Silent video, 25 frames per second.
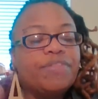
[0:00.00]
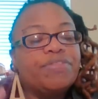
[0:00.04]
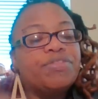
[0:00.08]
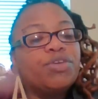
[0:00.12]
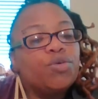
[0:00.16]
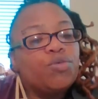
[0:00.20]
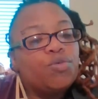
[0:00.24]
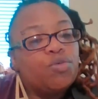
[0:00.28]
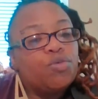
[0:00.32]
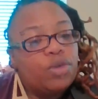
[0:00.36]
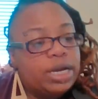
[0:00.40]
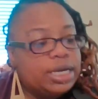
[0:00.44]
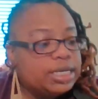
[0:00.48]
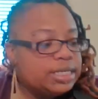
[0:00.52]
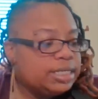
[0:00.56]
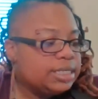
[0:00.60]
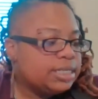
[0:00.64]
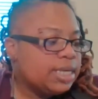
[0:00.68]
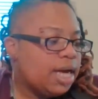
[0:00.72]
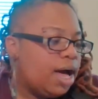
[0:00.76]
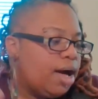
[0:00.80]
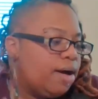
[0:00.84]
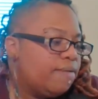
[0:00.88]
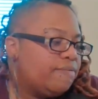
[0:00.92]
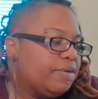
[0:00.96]
the risk
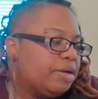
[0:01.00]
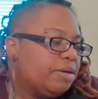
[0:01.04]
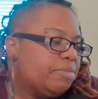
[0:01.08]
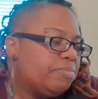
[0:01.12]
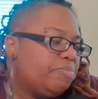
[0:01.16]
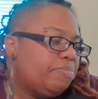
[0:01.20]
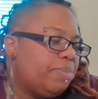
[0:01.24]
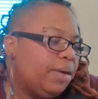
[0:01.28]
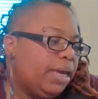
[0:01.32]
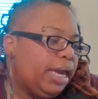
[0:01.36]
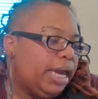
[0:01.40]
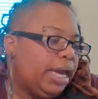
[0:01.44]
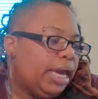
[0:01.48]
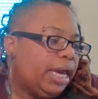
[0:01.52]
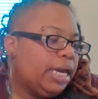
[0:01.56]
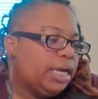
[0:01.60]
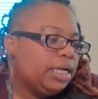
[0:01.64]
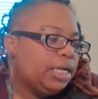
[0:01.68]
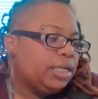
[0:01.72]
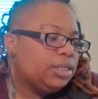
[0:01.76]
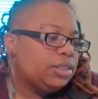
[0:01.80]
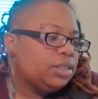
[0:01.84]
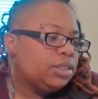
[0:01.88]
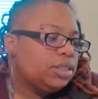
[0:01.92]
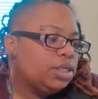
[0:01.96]
of it
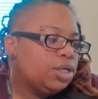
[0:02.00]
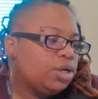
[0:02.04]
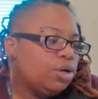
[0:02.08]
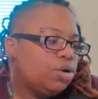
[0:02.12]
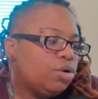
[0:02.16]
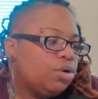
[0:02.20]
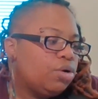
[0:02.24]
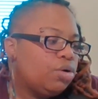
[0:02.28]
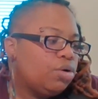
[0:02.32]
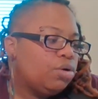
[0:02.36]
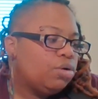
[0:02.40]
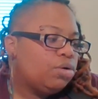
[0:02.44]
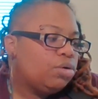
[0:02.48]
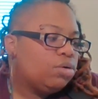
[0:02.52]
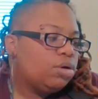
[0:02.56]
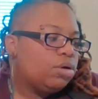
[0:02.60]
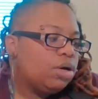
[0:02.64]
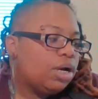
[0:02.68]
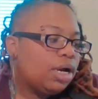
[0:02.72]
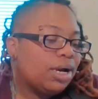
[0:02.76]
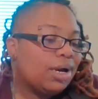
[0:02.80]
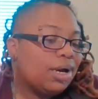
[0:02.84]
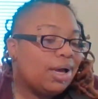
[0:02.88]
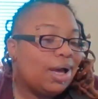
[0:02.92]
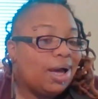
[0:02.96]
being
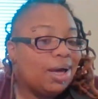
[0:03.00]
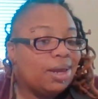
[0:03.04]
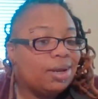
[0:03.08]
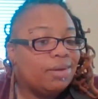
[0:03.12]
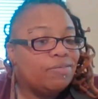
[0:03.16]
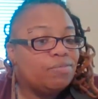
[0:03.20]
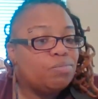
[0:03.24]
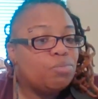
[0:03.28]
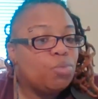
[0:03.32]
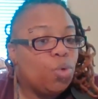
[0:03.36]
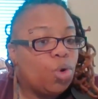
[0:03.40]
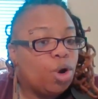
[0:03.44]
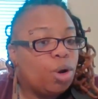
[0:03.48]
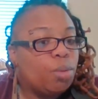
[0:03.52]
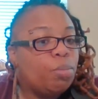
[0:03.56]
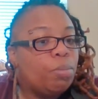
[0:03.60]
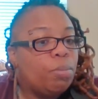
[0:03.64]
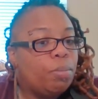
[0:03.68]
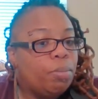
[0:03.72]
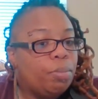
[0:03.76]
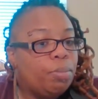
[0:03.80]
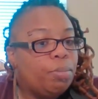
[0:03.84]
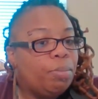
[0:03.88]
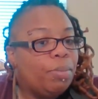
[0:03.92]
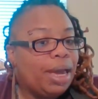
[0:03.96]
kind of more
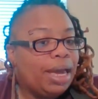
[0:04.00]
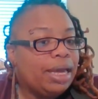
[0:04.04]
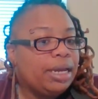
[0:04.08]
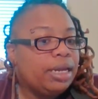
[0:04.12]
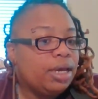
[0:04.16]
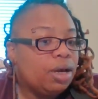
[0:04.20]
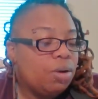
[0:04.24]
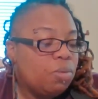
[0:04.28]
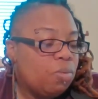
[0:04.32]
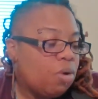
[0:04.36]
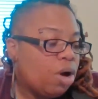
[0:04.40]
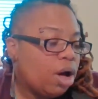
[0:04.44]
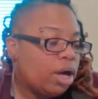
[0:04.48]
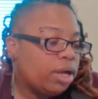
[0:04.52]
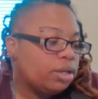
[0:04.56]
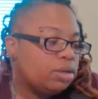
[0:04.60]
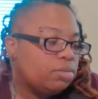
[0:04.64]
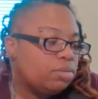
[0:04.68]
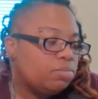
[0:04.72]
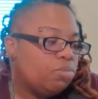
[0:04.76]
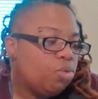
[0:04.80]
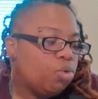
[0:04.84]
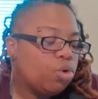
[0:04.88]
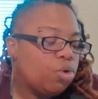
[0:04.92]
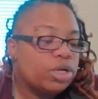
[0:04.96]
mania 1,
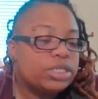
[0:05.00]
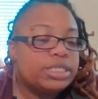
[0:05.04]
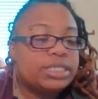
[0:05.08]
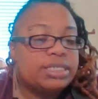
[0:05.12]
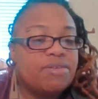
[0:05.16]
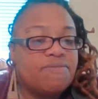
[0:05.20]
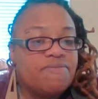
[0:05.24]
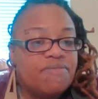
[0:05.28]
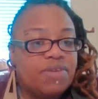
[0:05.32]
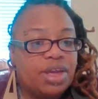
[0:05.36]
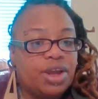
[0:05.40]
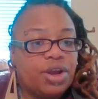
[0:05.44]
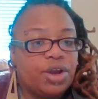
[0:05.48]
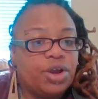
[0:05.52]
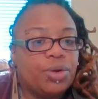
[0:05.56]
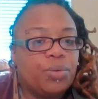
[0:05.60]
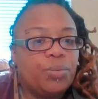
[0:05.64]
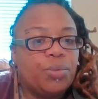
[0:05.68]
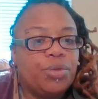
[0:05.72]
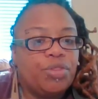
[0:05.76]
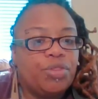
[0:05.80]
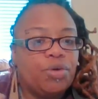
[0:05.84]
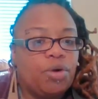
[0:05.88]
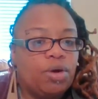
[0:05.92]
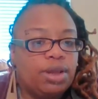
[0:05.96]
more severe
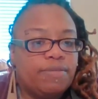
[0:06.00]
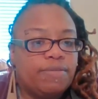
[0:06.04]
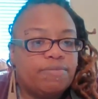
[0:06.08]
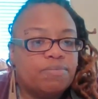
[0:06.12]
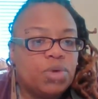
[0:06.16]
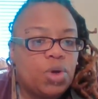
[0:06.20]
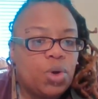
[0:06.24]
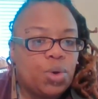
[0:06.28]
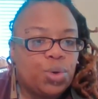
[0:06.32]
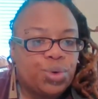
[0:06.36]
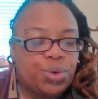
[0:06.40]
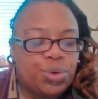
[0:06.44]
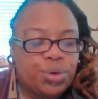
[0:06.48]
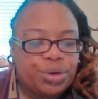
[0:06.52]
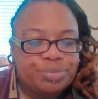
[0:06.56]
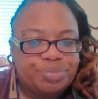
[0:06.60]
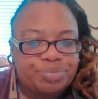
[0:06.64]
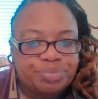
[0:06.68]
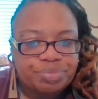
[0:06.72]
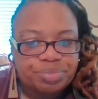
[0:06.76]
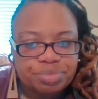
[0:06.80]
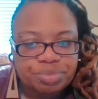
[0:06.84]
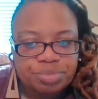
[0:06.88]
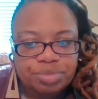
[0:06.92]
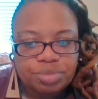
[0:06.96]
with all of them going on.
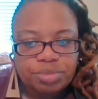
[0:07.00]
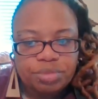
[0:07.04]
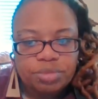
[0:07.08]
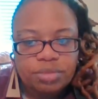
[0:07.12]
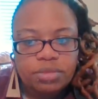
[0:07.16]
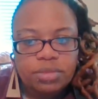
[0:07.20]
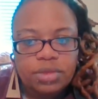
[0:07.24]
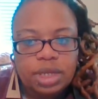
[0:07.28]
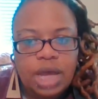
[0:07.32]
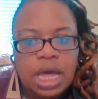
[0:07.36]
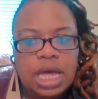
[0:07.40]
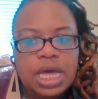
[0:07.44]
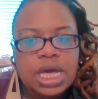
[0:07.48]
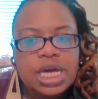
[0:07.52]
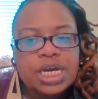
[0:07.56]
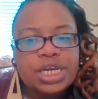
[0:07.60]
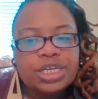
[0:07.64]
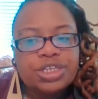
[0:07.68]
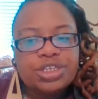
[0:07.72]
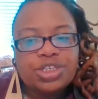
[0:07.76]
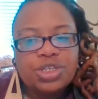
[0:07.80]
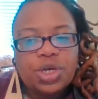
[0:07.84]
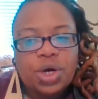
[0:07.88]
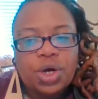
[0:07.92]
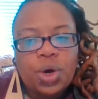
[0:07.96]

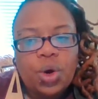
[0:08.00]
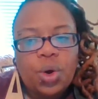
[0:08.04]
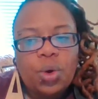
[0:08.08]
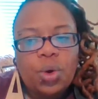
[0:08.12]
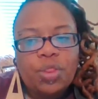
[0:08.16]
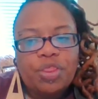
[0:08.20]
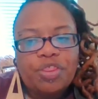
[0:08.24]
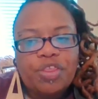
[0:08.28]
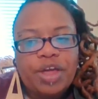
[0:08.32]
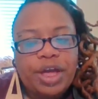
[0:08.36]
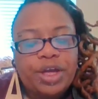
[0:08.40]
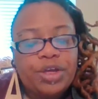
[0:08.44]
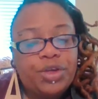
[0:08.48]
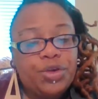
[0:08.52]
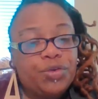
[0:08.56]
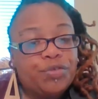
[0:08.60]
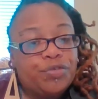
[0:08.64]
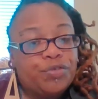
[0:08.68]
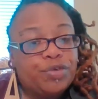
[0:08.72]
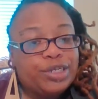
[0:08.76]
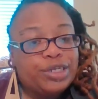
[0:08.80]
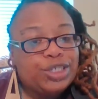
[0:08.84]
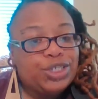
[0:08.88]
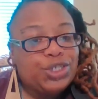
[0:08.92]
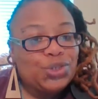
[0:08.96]
So thank you
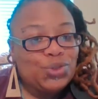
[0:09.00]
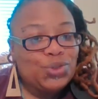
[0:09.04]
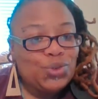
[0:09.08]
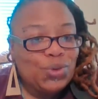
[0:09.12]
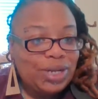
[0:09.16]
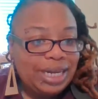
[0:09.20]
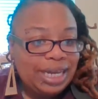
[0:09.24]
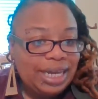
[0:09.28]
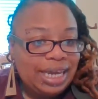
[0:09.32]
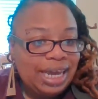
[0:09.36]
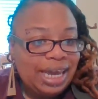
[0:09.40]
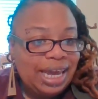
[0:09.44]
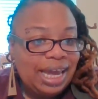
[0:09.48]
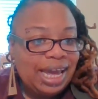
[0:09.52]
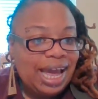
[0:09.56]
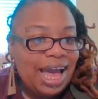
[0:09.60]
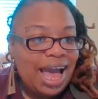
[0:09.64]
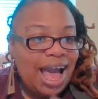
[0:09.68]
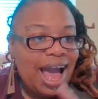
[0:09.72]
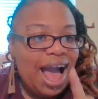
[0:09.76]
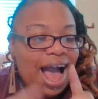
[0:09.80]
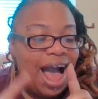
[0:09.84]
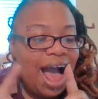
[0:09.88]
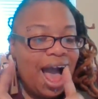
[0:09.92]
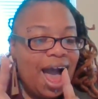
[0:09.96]
for joining
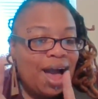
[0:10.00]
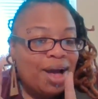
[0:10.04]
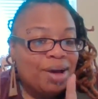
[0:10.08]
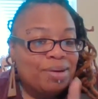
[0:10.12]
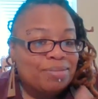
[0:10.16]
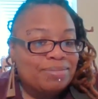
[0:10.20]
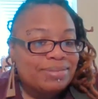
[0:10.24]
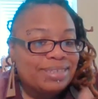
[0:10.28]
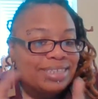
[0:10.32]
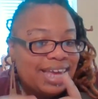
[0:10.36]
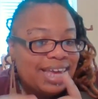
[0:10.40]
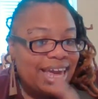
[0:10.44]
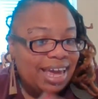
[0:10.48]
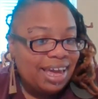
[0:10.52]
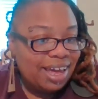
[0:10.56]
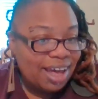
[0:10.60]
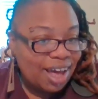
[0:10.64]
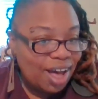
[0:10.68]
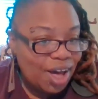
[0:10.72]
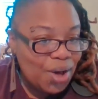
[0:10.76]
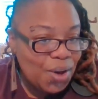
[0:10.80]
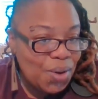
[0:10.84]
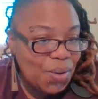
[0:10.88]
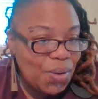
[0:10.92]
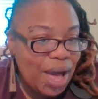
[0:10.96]

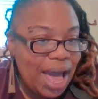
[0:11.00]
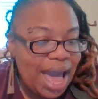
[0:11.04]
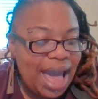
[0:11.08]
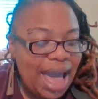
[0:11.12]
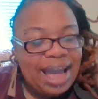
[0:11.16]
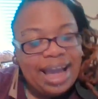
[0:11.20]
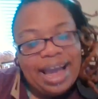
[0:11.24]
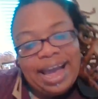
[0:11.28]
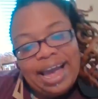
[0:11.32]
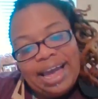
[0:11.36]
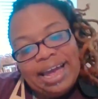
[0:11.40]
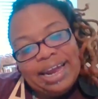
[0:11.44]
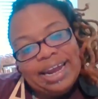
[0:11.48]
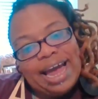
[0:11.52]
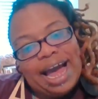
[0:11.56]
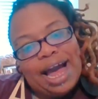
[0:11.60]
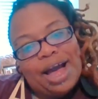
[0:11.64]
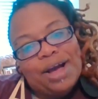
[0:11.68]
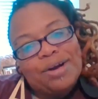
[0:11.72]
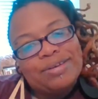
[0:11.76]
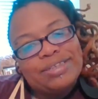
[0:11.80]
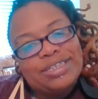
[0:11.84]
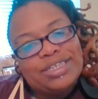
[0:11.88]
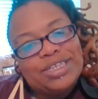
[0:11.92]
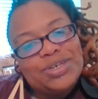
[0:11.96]
Seiko, and
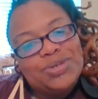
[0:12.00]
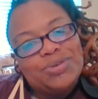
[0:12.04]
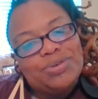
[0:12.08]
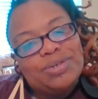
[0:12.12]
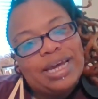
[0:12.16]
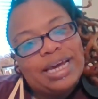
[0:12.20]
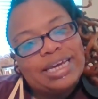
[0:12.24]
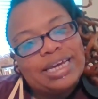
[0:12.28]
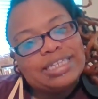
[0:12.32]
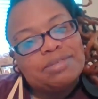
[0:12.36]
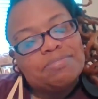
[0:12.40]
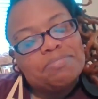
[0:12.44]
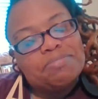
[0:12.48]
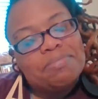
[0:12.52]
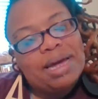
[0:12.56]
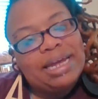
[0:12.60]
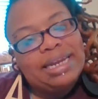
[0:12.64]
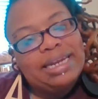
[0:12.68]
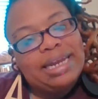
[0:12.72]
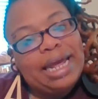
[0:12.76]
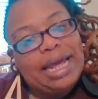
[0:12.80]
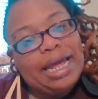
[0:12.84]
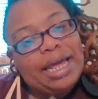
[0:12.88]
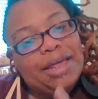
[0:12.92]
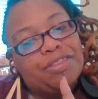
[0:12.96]
I'll see you next
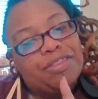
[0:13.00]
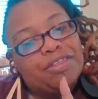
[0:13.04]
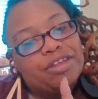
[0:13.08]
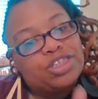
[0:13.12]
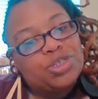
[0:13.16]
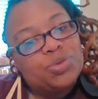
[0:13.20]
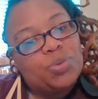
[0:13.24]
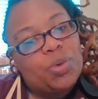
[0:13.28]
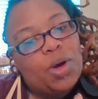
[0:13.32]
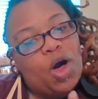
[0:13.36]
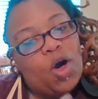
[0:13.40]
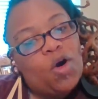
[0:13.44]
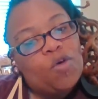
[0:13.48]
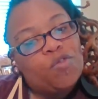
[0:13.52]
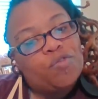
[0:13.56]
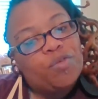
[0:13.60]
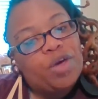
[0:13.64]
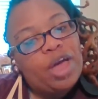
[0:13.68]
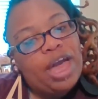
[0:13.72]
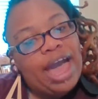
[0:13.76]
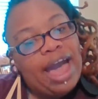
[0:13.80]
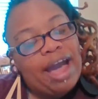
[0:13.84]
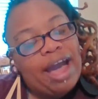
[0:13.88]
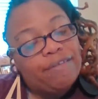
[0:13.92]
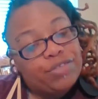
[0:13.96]
Monday, either 12
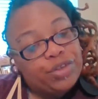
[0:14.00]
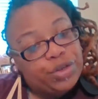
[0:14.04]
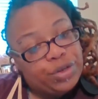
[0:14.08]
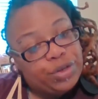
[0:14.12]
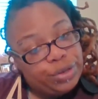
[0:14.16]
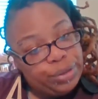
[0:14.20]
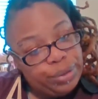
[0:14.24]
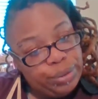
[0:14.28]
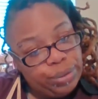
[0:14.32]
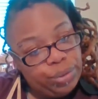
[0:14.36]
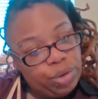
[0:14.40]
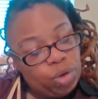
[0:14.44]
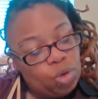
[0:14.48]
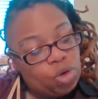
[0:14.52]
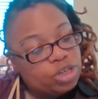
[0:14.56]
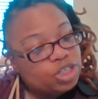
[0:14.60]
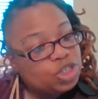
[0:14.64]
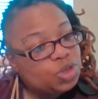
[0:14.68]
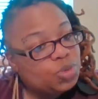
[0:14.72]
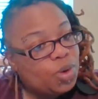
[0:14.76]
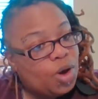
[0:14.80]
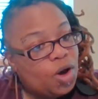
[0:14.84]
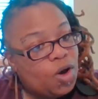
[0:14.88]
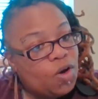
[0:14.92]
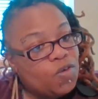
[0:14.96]
afternoon or
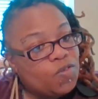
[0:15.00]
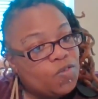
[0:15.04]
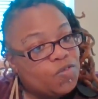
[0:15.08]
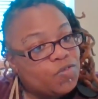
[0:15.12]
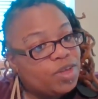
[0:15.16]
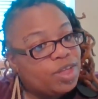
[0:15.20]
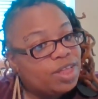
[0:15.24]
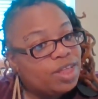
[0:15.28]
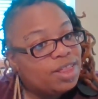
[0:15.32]
12